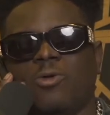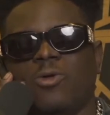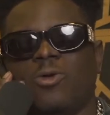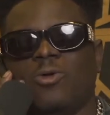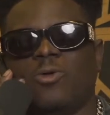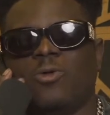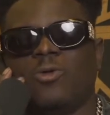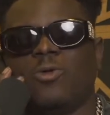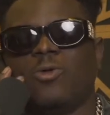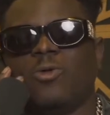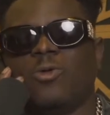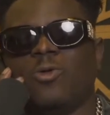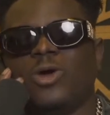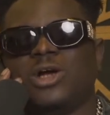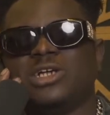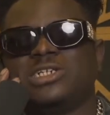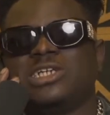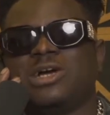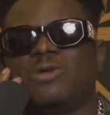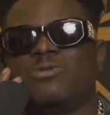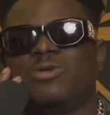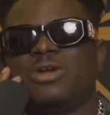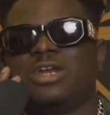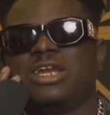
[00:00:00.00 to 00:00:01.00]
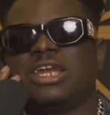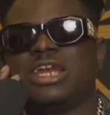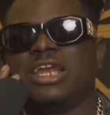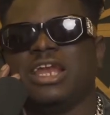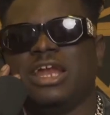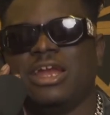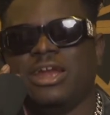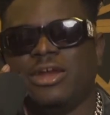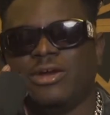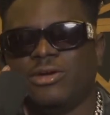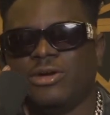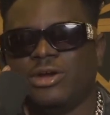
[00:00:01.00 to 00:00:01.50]
What's happening in
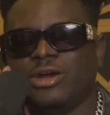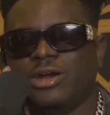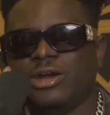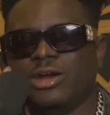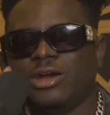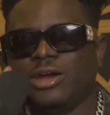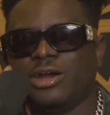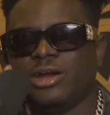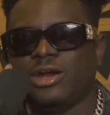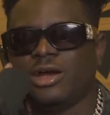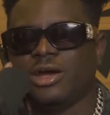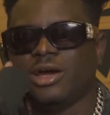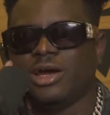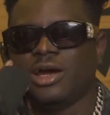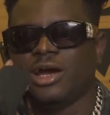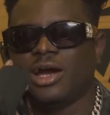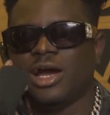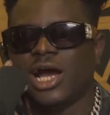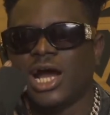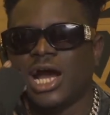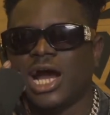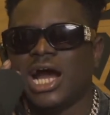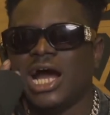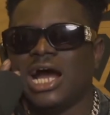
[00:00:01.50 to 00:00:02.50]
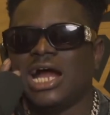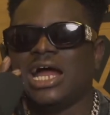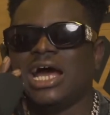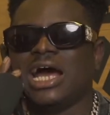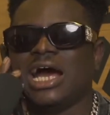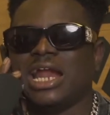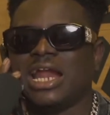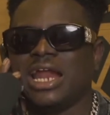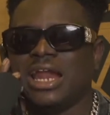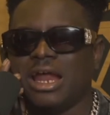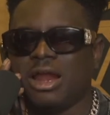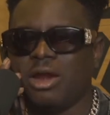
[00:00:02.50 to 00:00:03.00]
London?
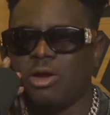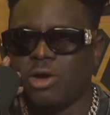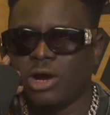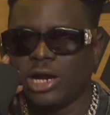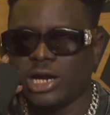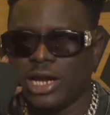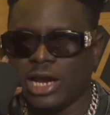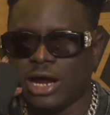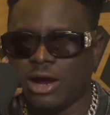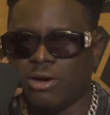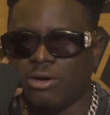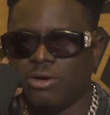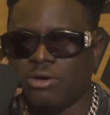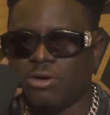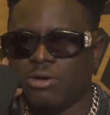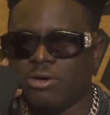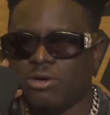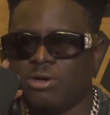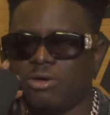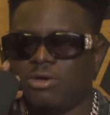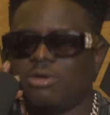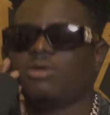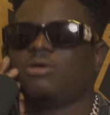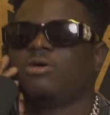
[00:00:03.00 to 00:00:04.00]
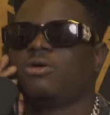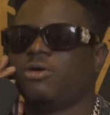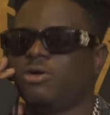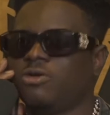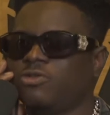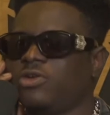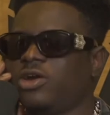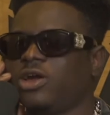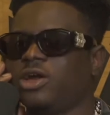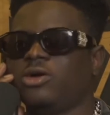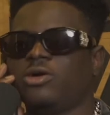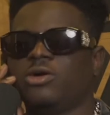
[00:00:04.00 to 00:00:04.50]
Another lockdown.
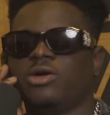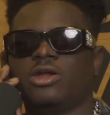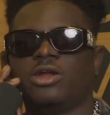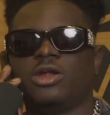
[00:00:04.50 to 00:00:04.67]
Very good.